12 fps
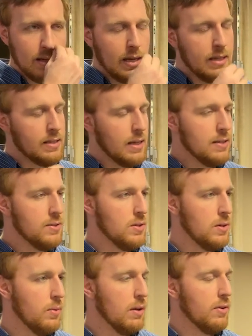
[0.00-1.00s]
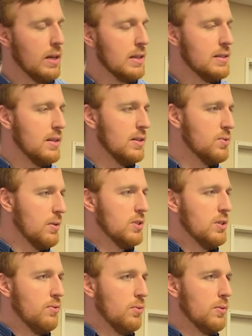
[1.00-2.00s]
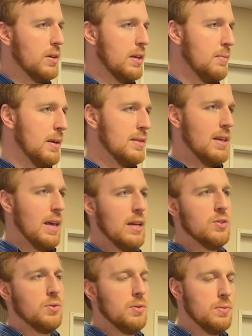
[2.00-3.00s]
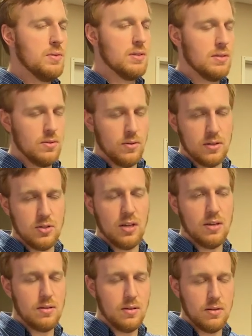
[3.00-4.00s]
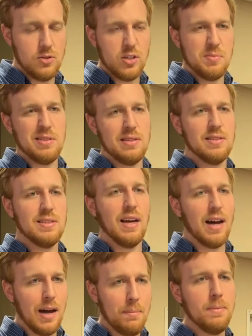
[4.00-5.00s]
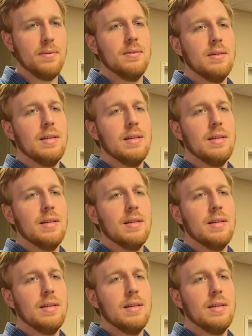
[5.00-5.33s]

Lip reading: he says, you know, whenever he gets to this threshing floor, he commands the angel who's doing the judgment to stop.